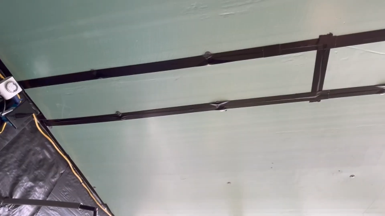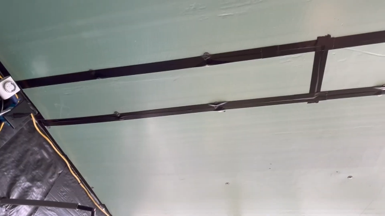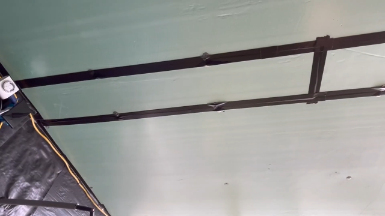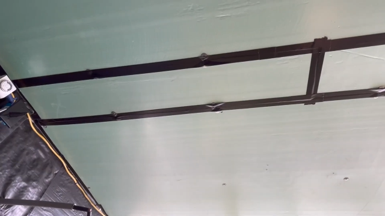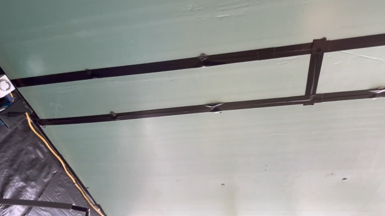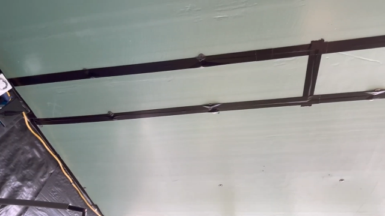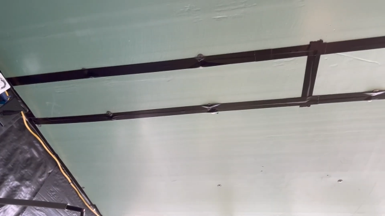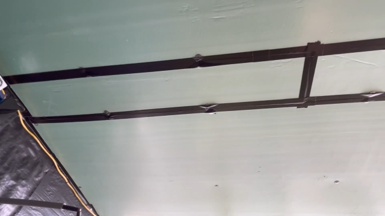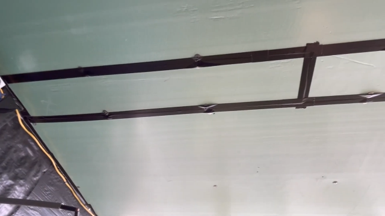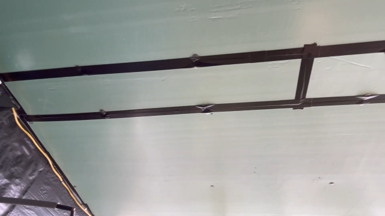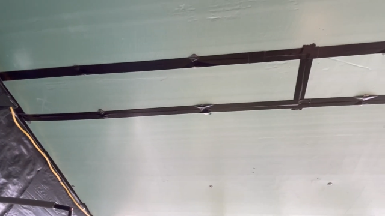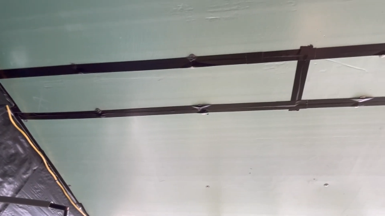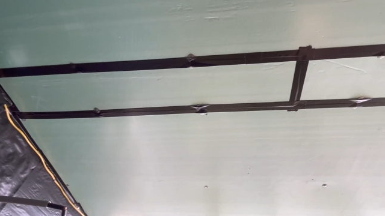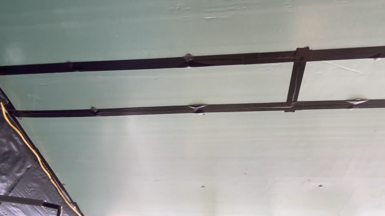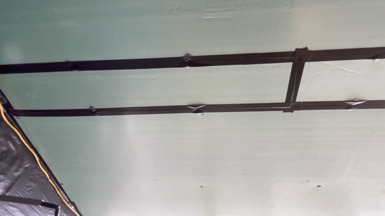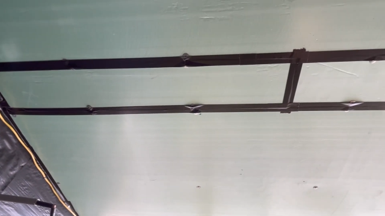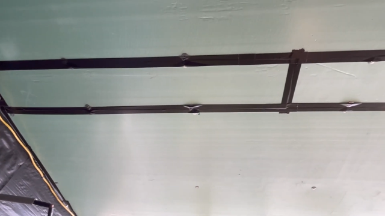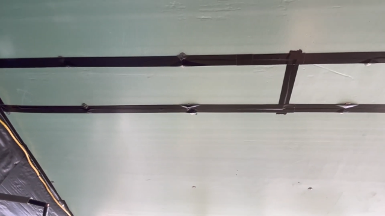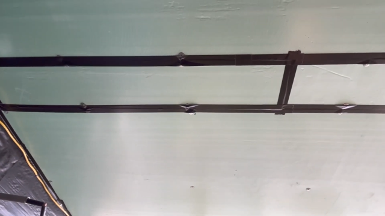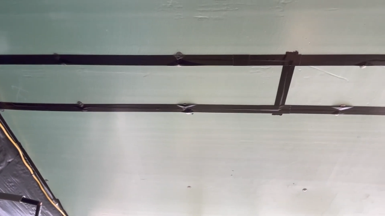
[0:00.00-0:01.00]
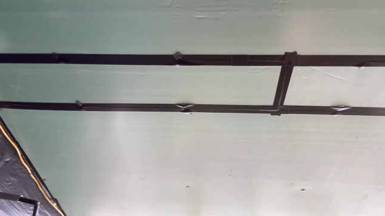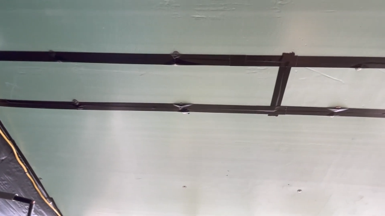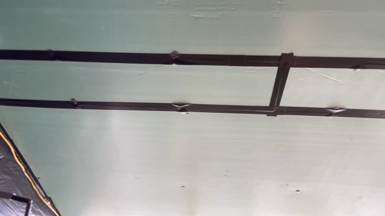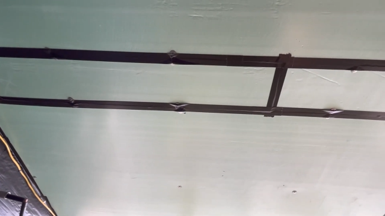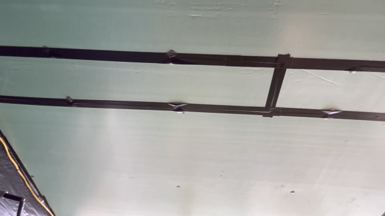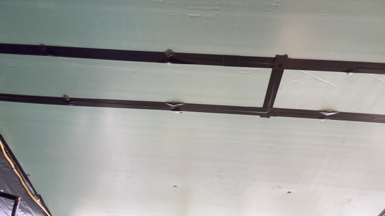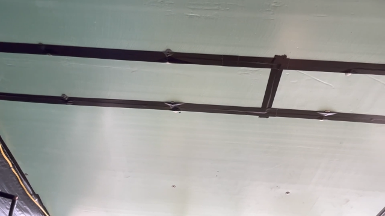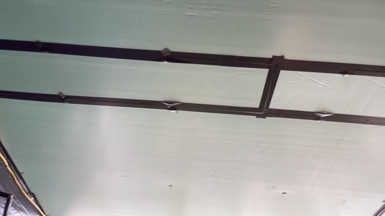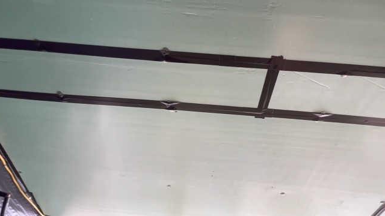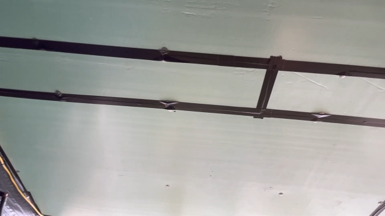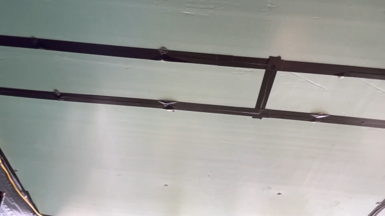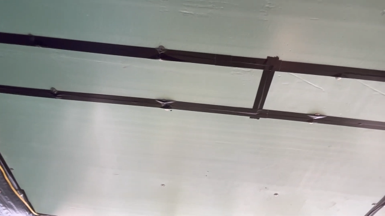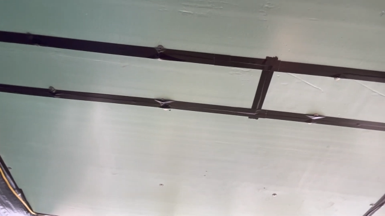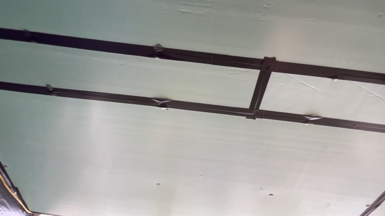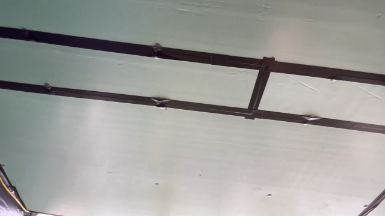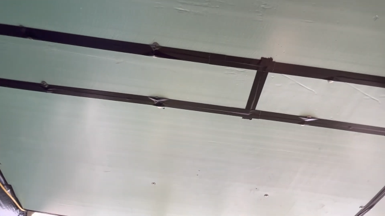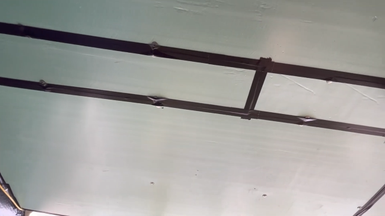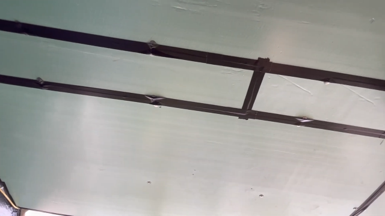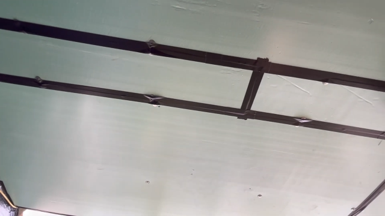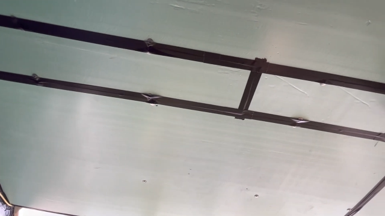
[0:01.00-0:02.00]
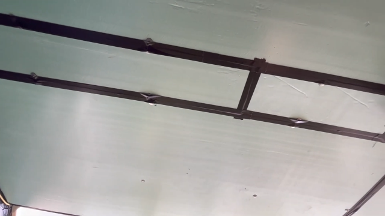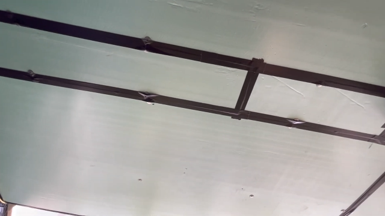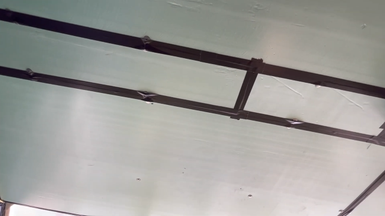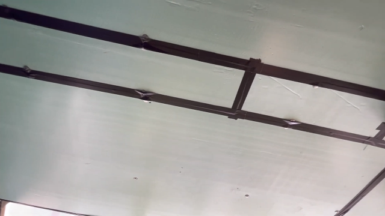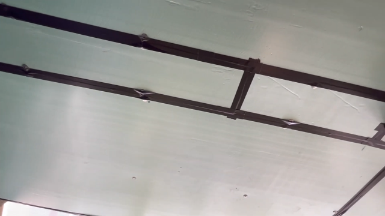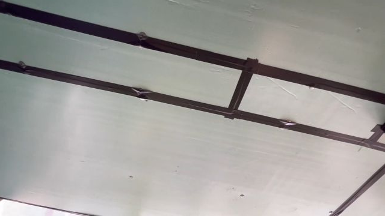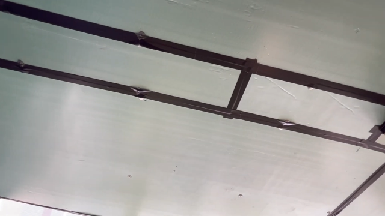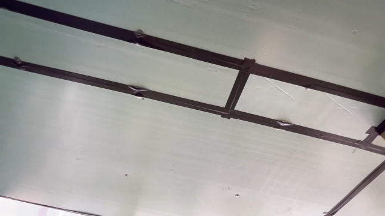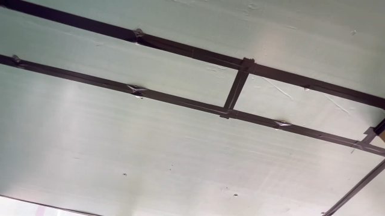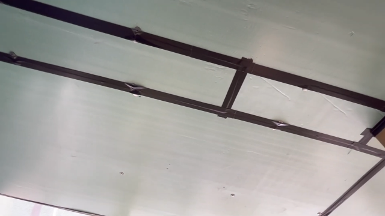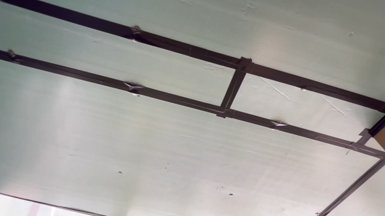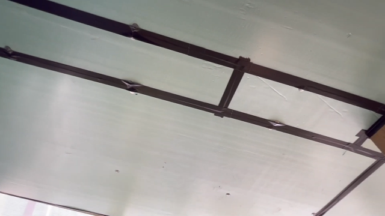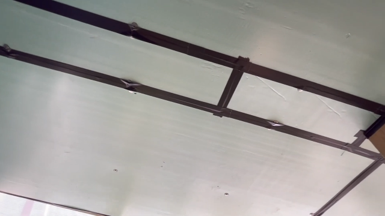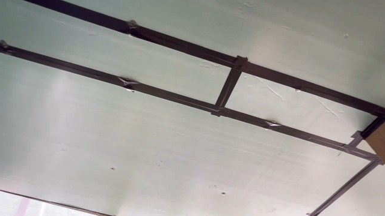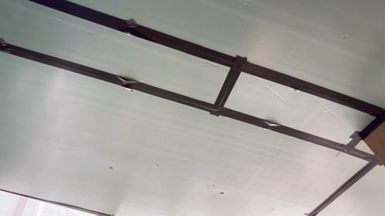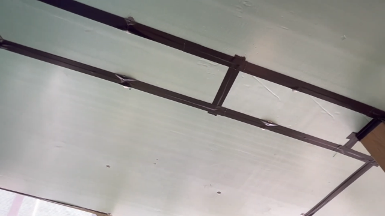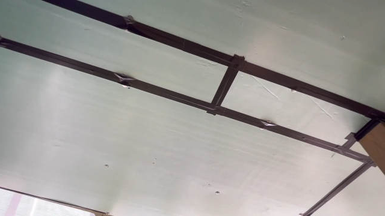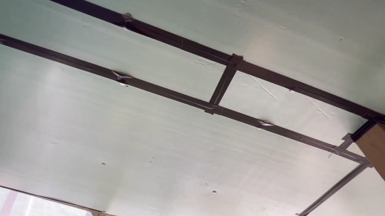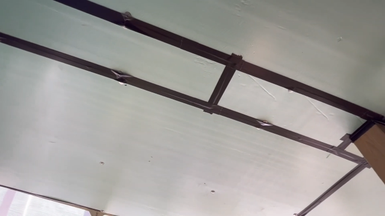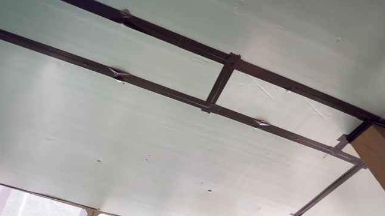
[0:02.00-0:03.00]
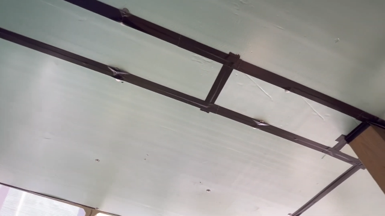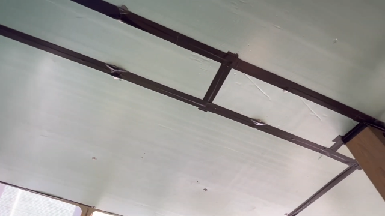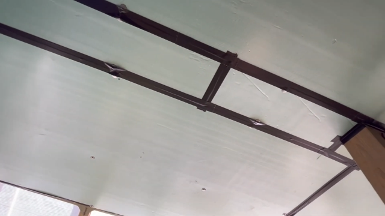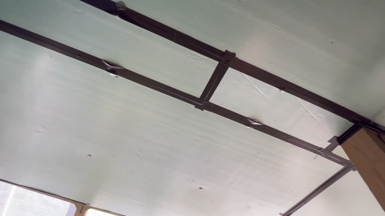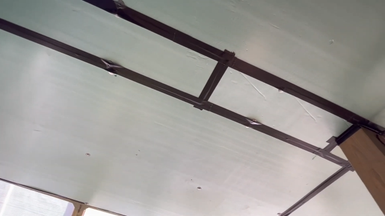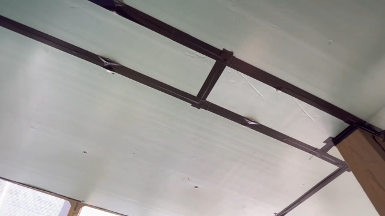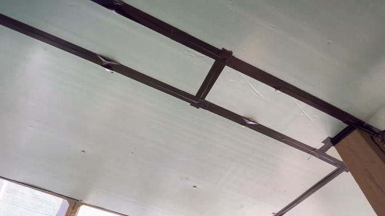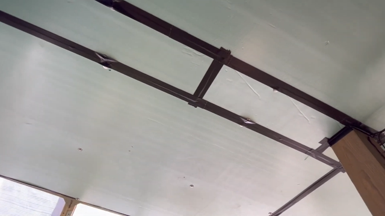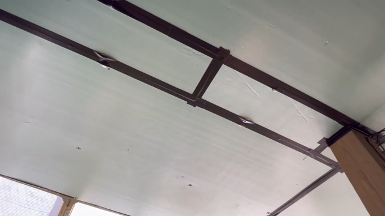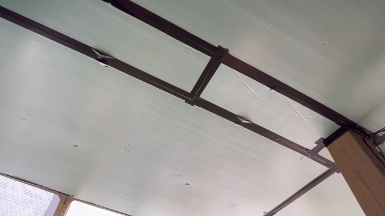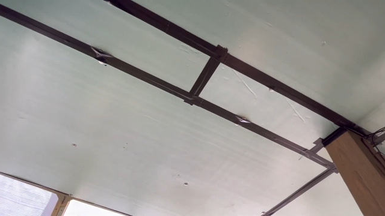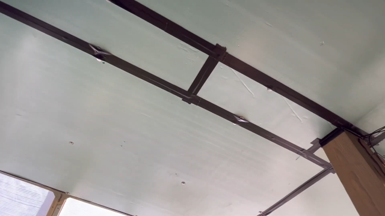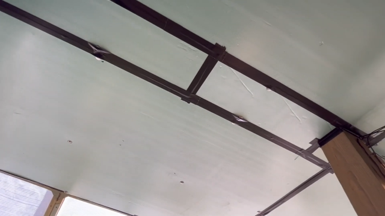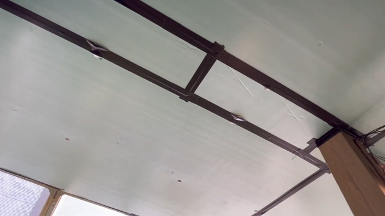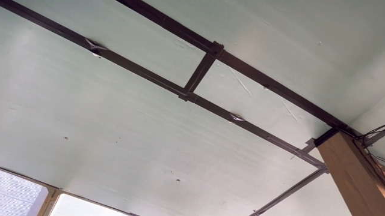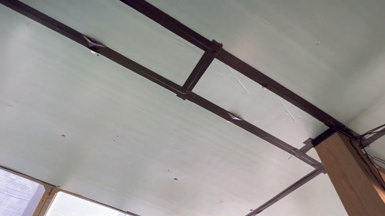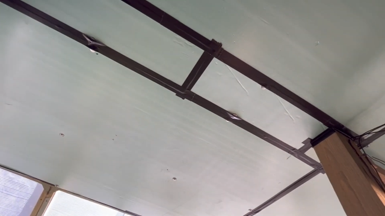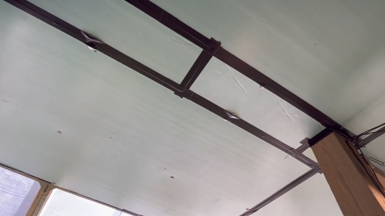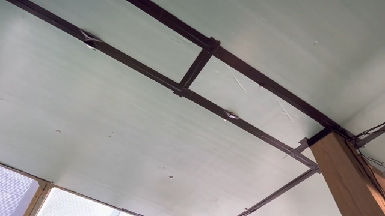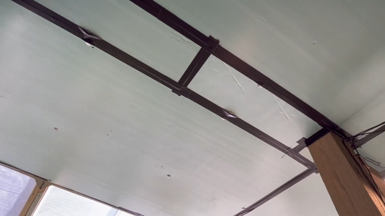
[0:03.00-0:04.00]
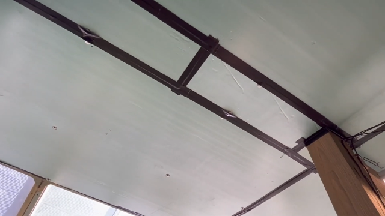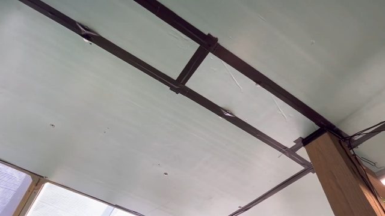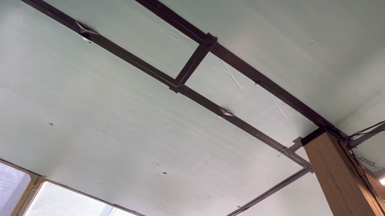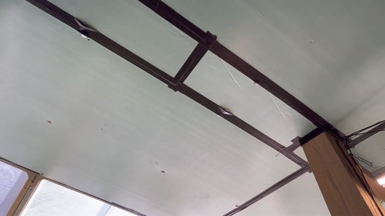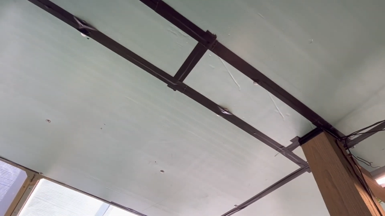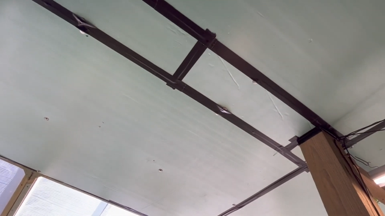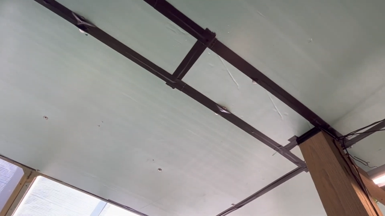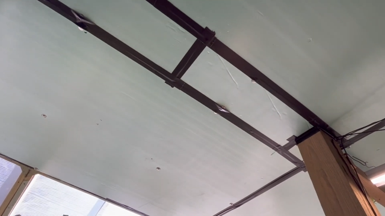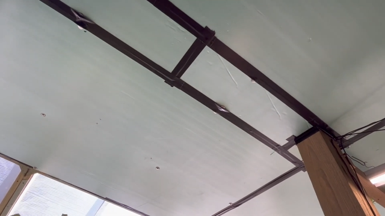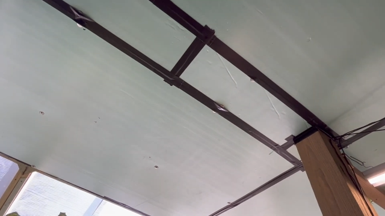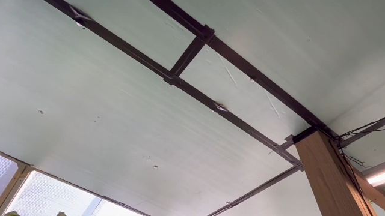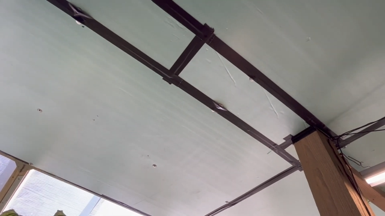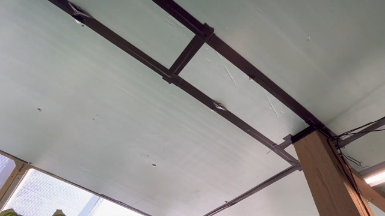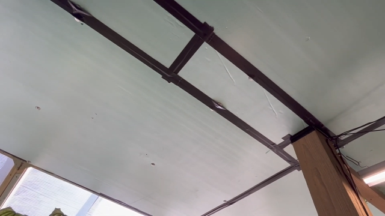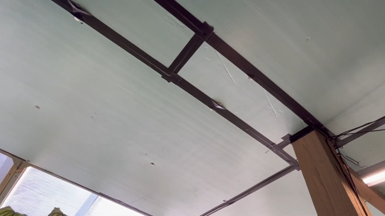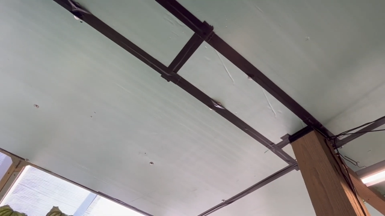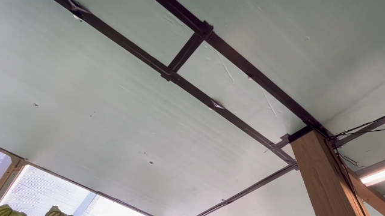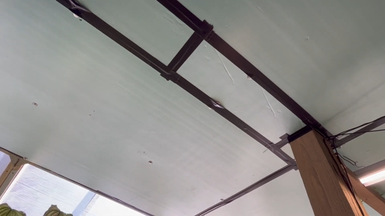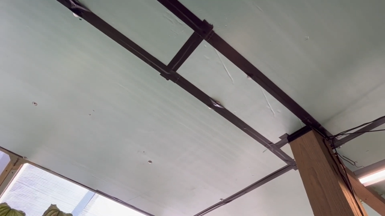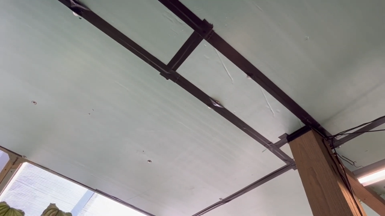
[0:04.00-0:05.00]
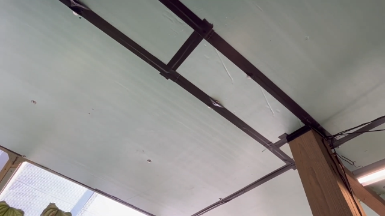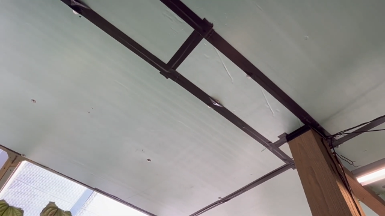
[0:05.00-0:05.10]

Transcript: [unreadable: no face in view]